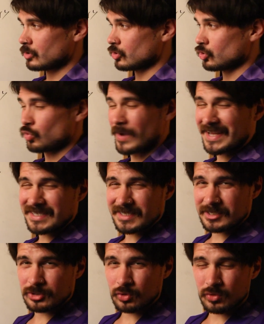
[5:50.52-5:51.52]
who went
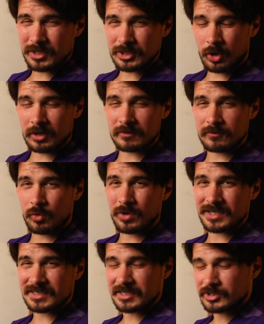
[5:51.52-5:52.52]
into the dark
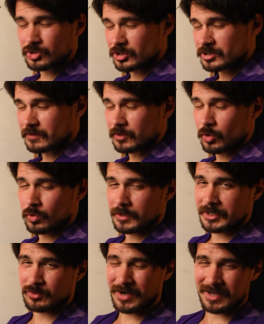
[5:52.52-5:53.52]
forest in search of the
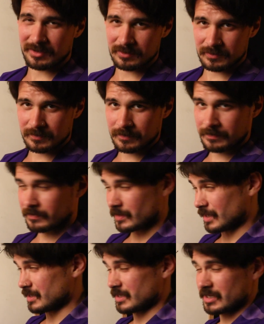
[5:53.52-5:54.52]
Holy Grail.
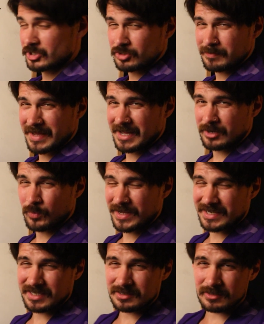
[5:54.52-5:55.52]
And each man
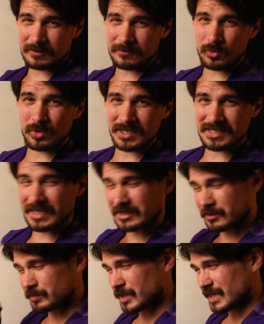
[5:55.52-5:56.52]
went into the forest at
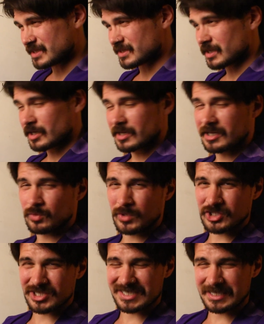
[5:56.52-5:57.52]
the place in
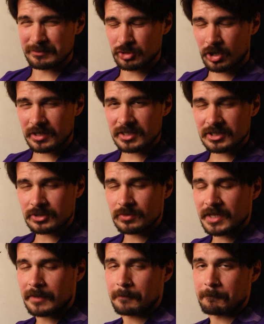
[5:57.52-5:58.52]
which it seemed darkest to
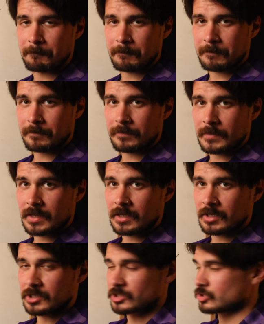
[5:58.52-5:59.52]
them.
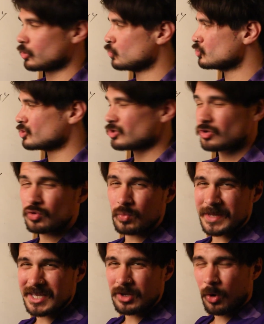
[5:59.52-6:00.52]
So too
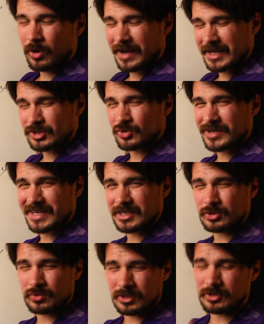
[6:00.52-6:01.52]
we are entering
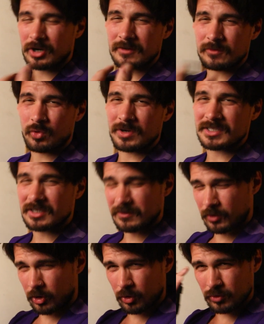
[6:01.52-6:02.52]
into the dark forest
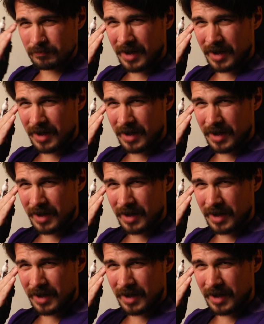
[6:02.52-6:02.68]
of our own